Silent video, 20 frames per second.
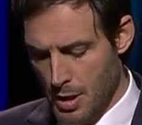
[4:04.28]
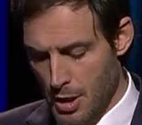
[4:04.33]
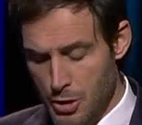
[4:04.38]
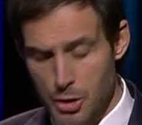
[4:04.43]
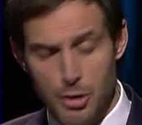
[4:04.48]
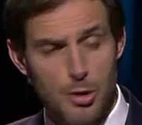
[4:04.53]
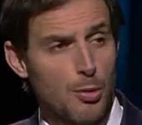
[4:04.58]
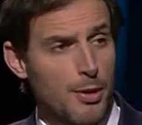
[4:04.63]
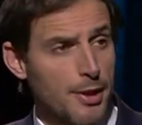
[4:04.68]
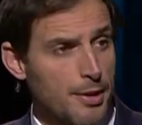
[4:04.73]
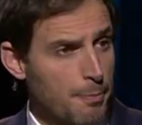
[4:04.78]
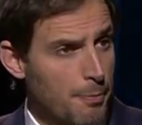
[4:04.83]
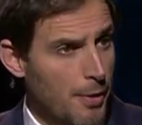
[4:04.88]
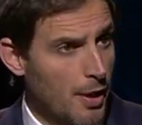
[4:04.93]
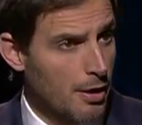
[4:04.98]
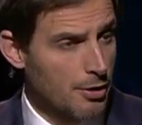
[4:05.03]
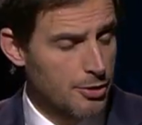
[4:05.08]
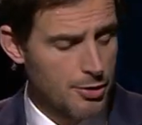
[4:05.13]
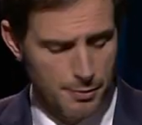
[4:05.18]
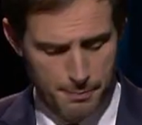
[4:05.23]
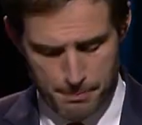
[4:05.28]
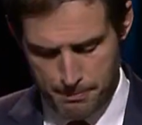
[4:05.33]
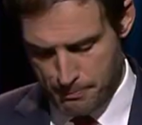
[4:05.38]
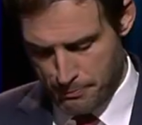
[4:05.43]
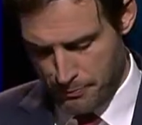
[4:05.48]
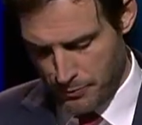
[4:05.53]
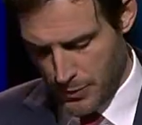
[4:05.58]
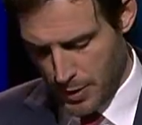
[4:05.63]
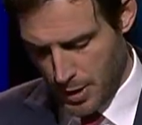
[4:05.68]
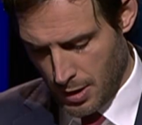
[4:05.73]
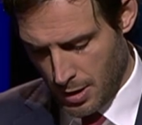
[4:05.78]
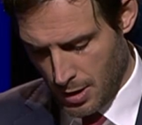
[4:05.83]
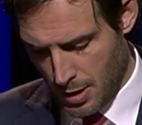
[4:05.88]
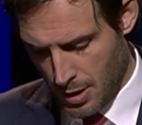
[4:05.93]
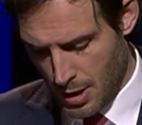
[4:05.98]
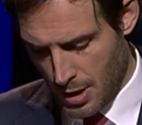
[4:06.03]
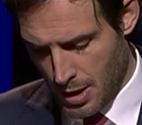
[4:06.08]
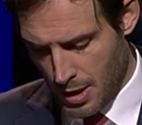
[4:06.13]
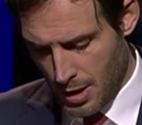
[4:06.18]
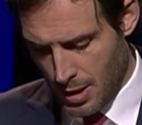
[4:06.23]
Just look at the past.
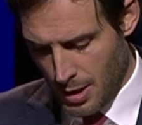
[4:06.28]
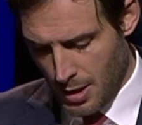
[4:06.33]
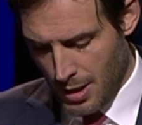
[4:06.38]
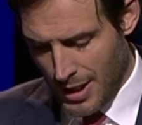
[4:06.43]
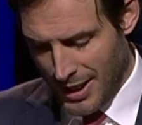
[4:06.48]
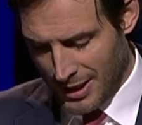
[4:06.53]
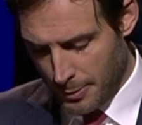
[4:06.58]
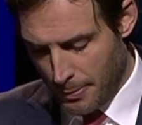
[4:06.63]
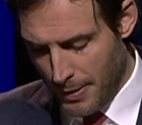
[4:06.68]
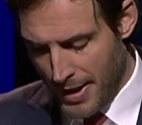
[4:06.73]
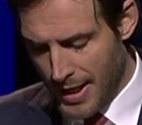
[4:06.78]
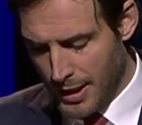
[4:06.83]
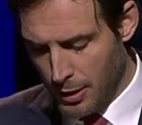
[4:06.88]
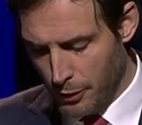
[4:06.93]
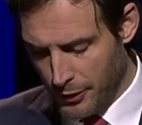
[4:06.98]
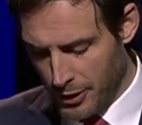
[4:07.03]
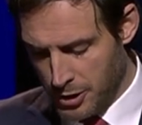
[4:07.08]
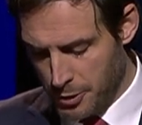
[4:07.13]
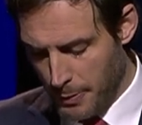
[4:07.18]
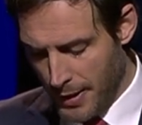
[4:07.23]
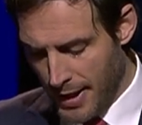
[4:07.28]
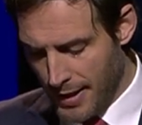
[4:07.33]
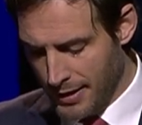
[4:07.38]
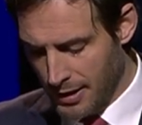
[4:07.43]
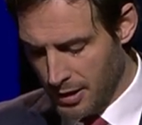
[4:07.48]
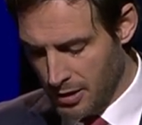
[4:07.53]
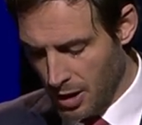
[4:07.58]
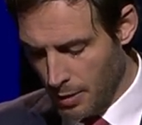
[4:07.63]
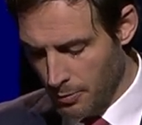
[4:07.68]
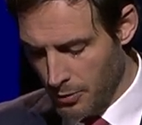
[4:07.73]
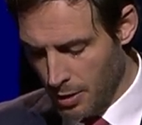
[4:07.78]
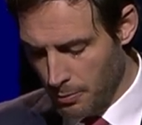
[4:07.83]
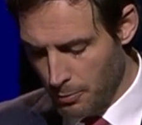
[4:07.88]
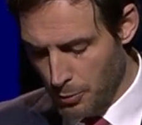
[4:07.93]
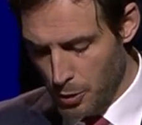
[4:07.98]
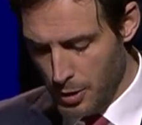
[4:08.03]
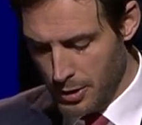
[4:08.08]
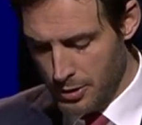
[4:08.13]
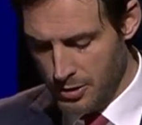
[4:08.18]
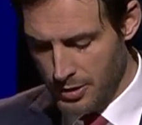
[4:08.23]
At the ban of expanding dum-dum
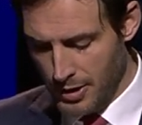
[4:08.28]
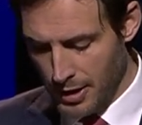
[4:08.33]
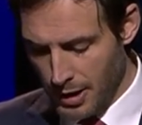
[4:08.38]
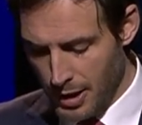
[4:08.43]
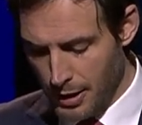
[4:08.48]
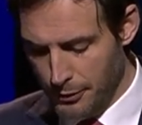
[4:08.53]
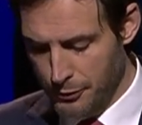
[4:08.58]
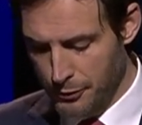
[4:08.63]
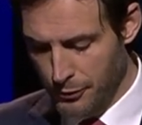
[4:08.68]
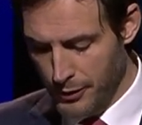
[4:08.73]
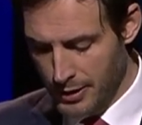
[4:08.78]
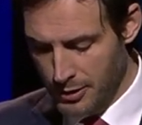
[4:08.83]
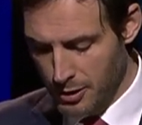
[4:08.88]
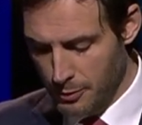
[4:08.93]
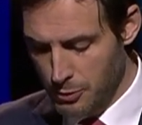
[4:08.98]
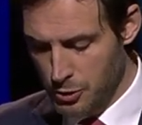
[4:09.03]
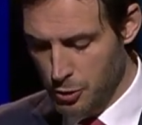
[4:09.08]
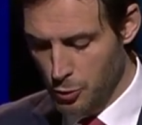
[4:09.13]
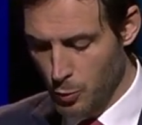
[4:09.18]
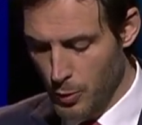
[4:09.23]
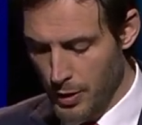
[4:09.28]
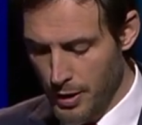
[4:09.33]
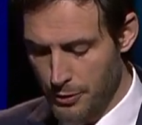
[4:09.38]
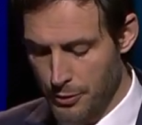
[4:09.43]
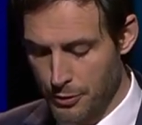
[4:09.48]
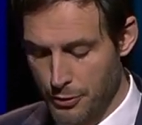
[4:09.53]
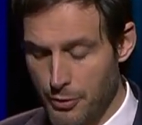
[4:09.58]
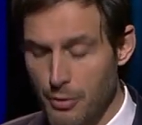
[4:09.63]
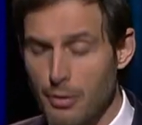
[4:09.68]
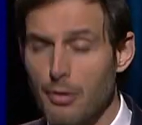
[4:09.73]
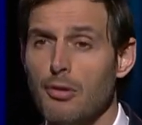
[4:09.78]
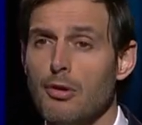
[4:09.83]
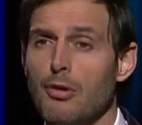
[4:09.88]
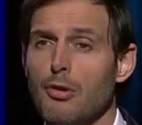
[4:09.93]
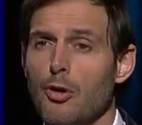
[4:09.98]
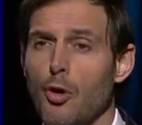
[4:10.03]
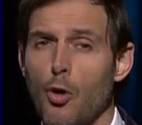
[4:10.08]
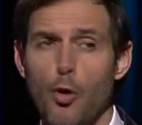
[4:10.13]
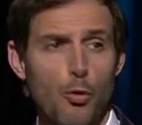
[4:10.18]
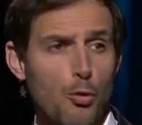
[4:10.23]
bullets that left victims with
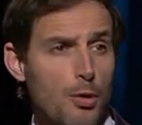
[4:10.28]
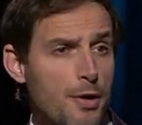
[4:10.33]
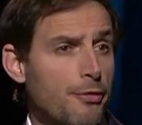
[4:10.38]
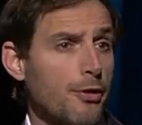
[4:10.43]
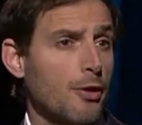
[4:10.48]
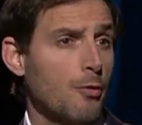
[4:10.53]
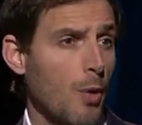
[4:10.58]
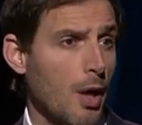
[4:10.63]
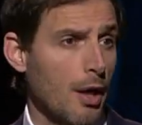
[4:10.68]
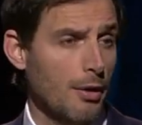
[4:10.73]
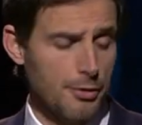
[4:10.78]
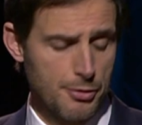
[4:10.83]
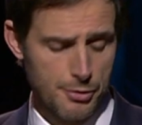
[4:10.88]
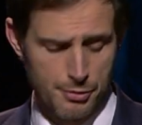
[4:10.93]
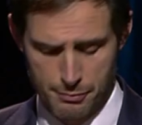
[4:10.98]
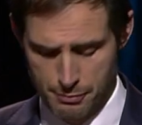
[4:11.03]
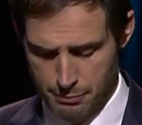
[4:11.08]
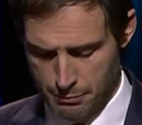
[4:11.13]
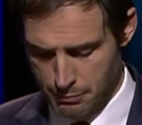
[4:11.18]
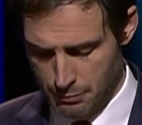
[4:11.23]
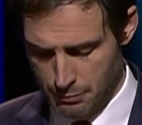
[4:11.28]
horrific wounds.